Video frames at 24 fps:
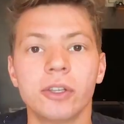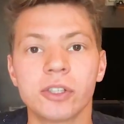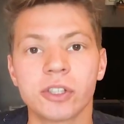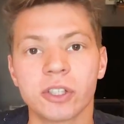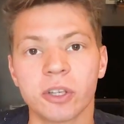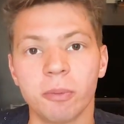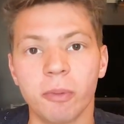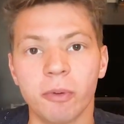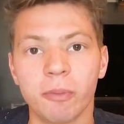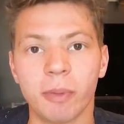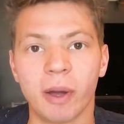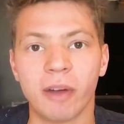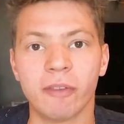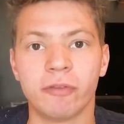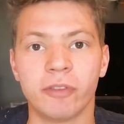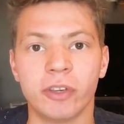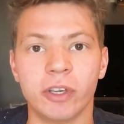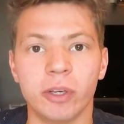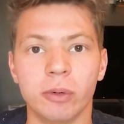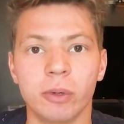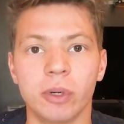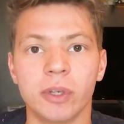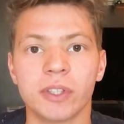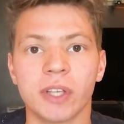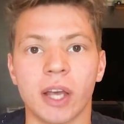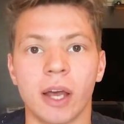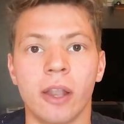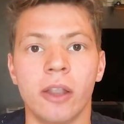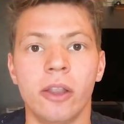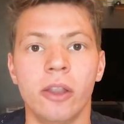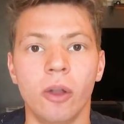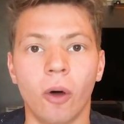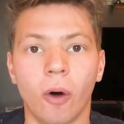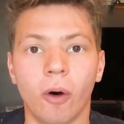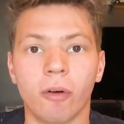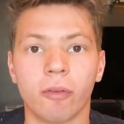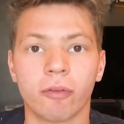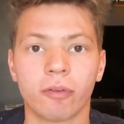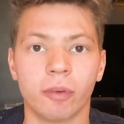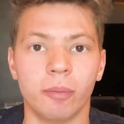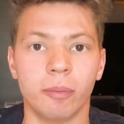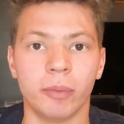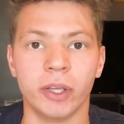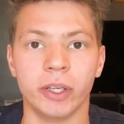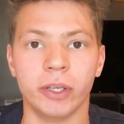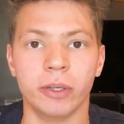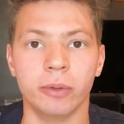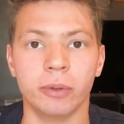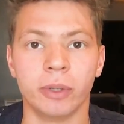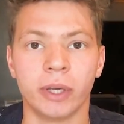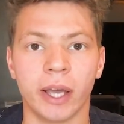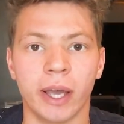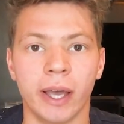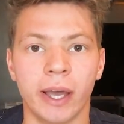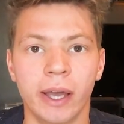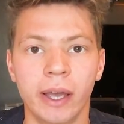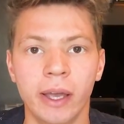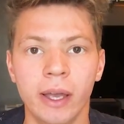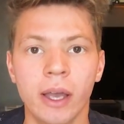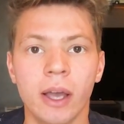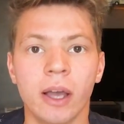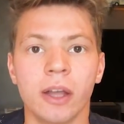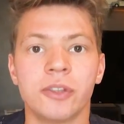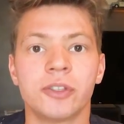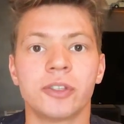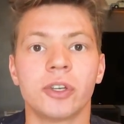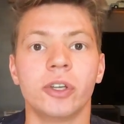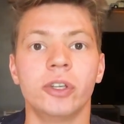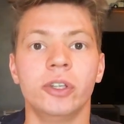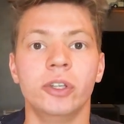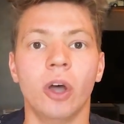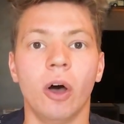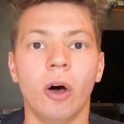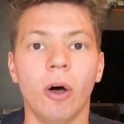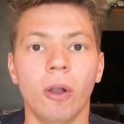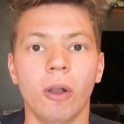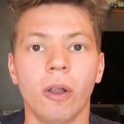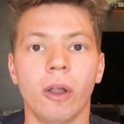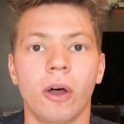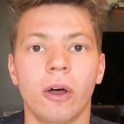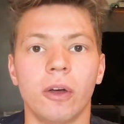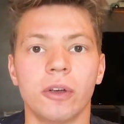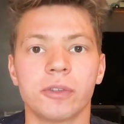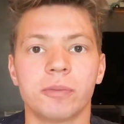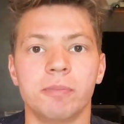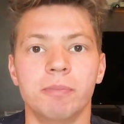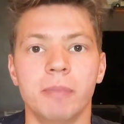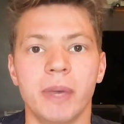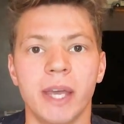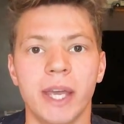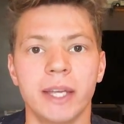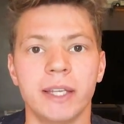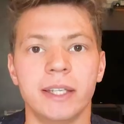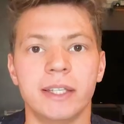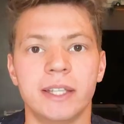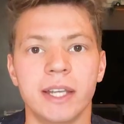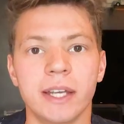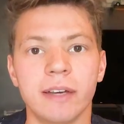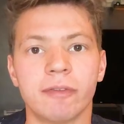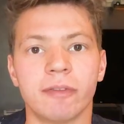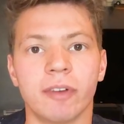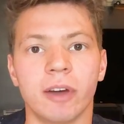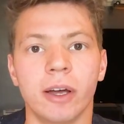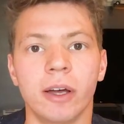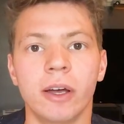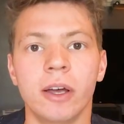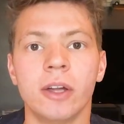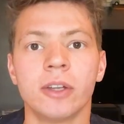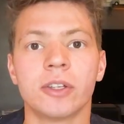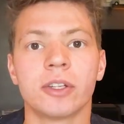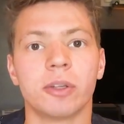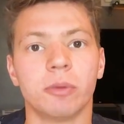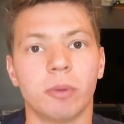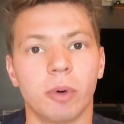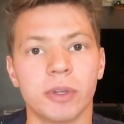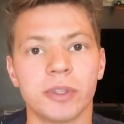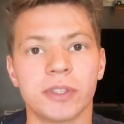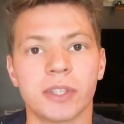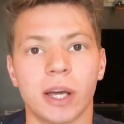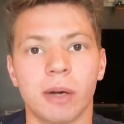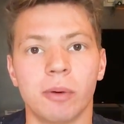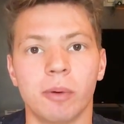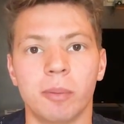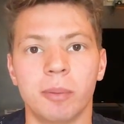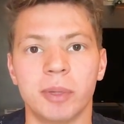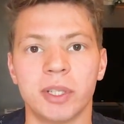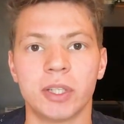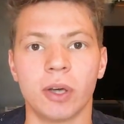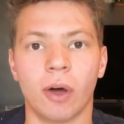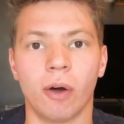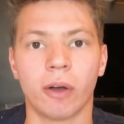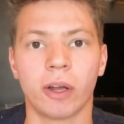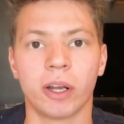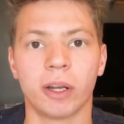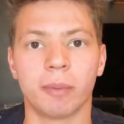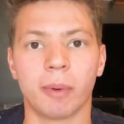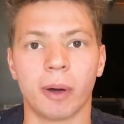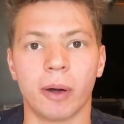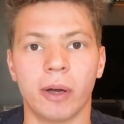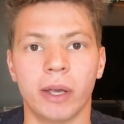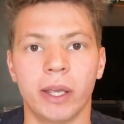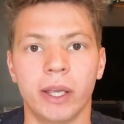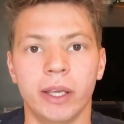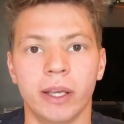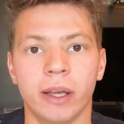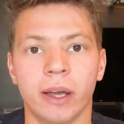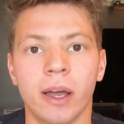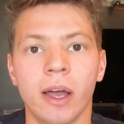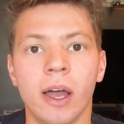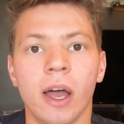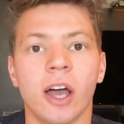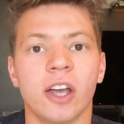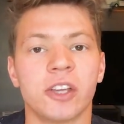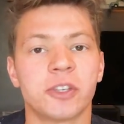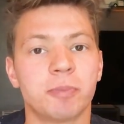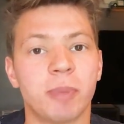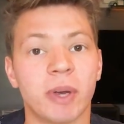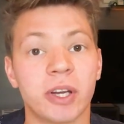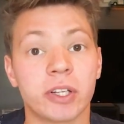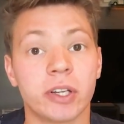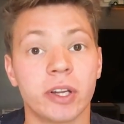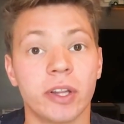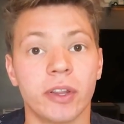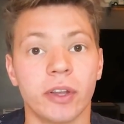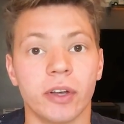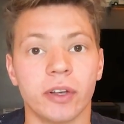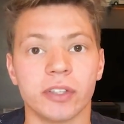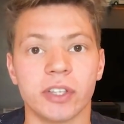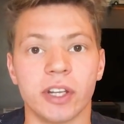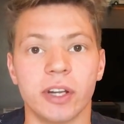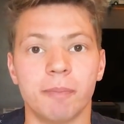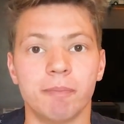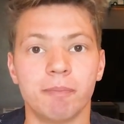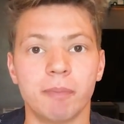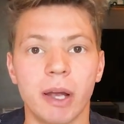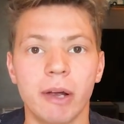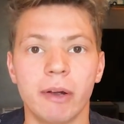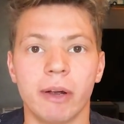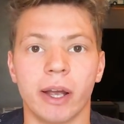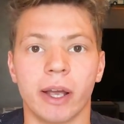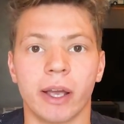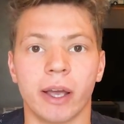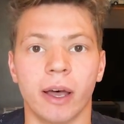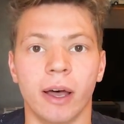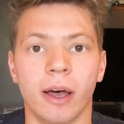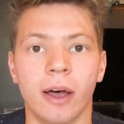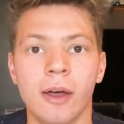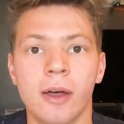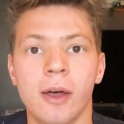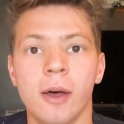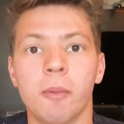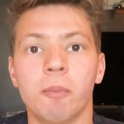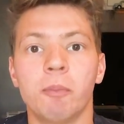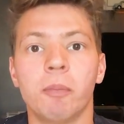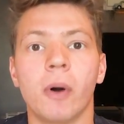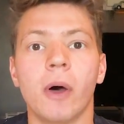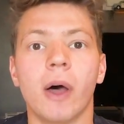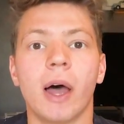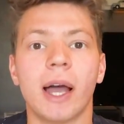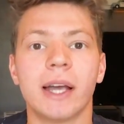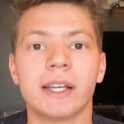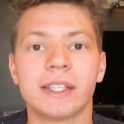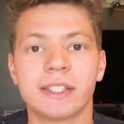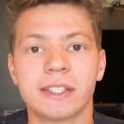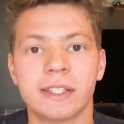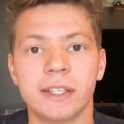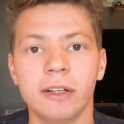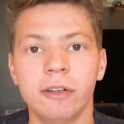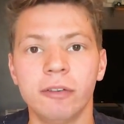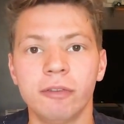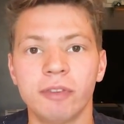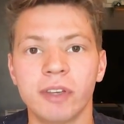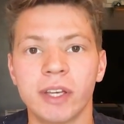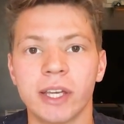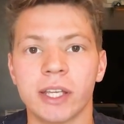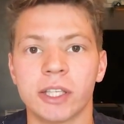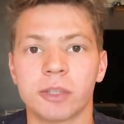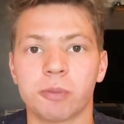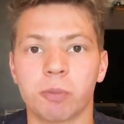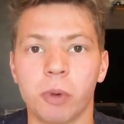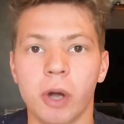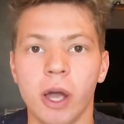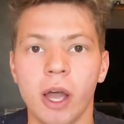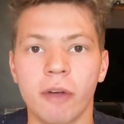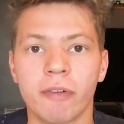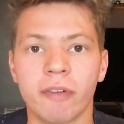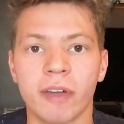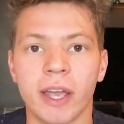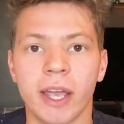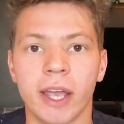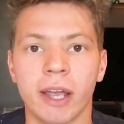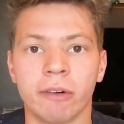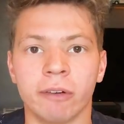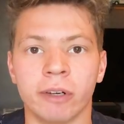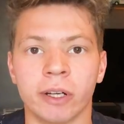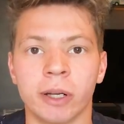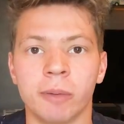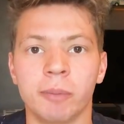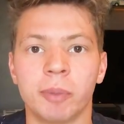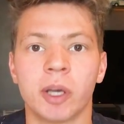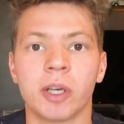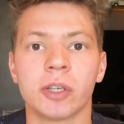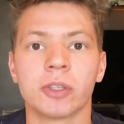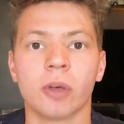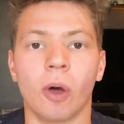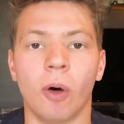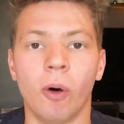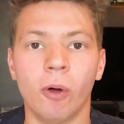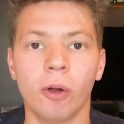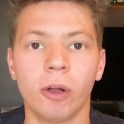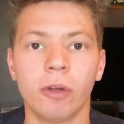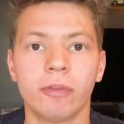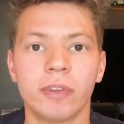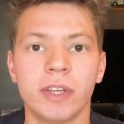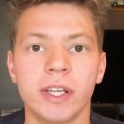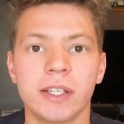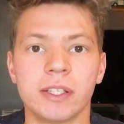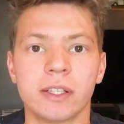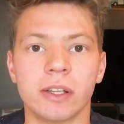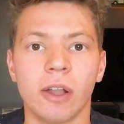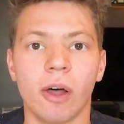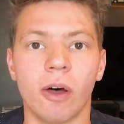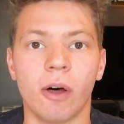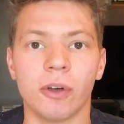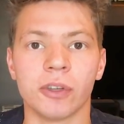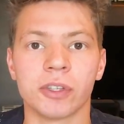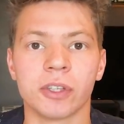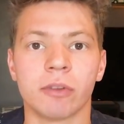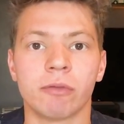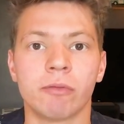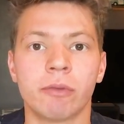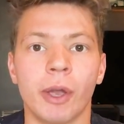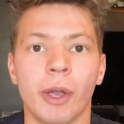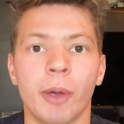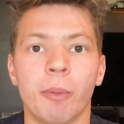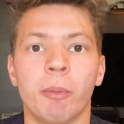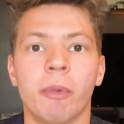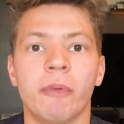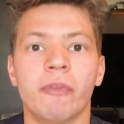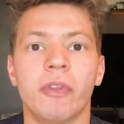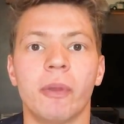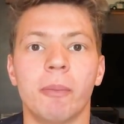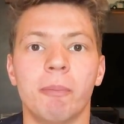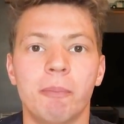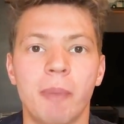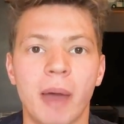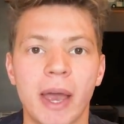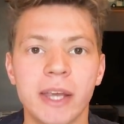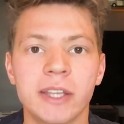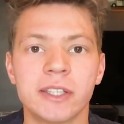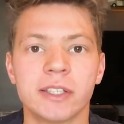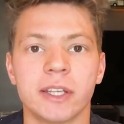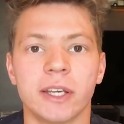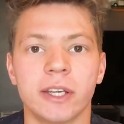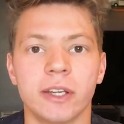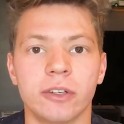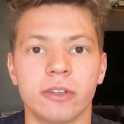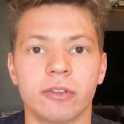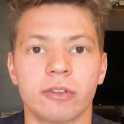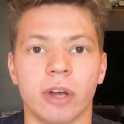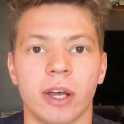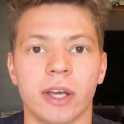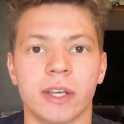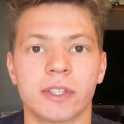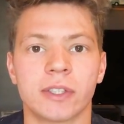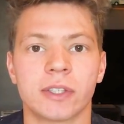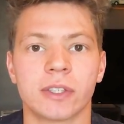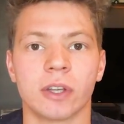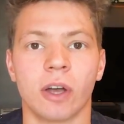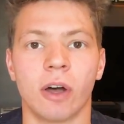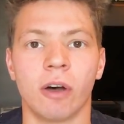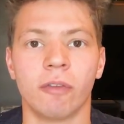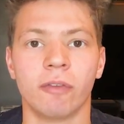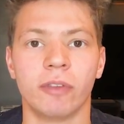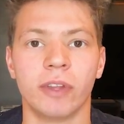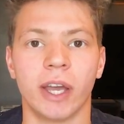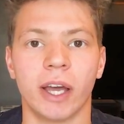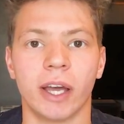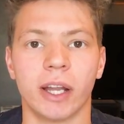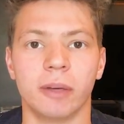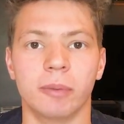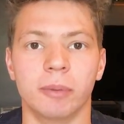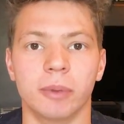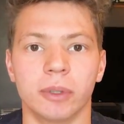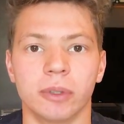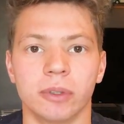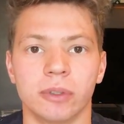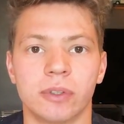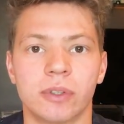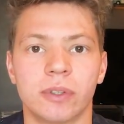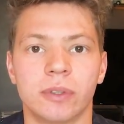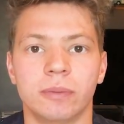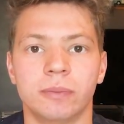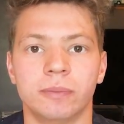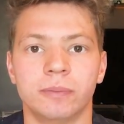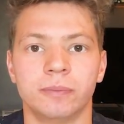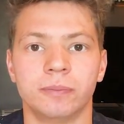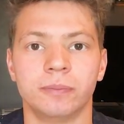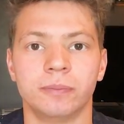some of my viewers are not from the UK, and so your laws may differ to the ones that I will be talking about here, especially those in America, but I still think it's worth hearing because all of these laws are written with the best interests of the animals.